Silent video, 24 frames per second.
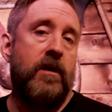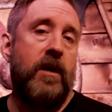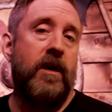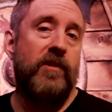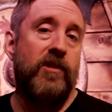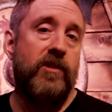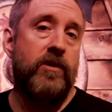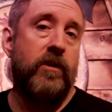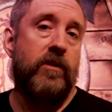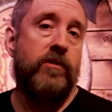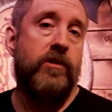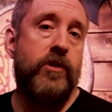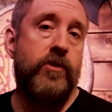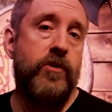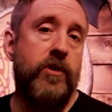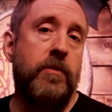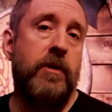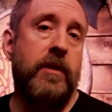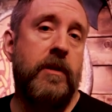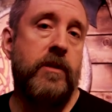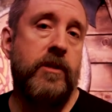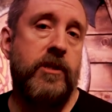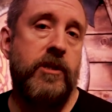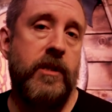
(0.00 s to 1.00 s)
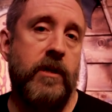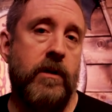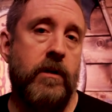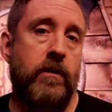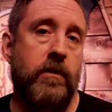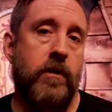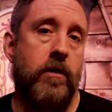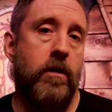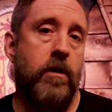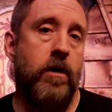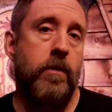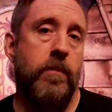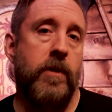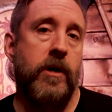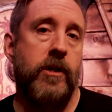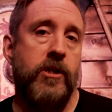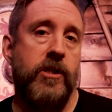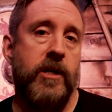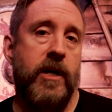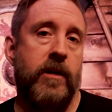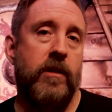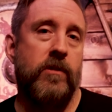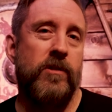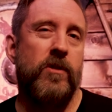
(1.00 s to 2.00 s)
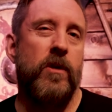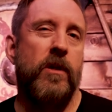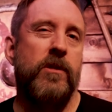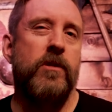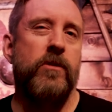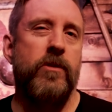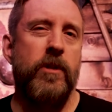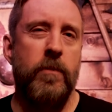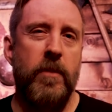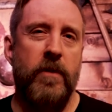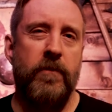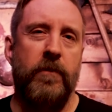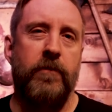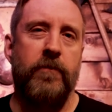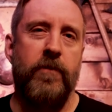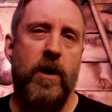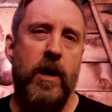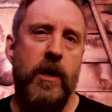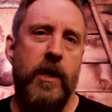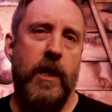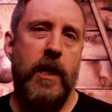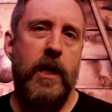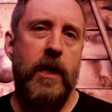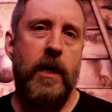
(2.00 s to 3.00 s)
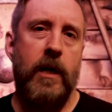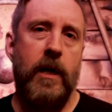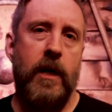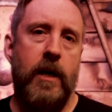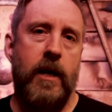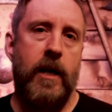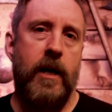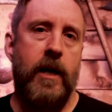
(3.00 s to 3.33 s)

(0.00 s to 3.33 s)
I started streaming this year on my channel, so I stream every Friday,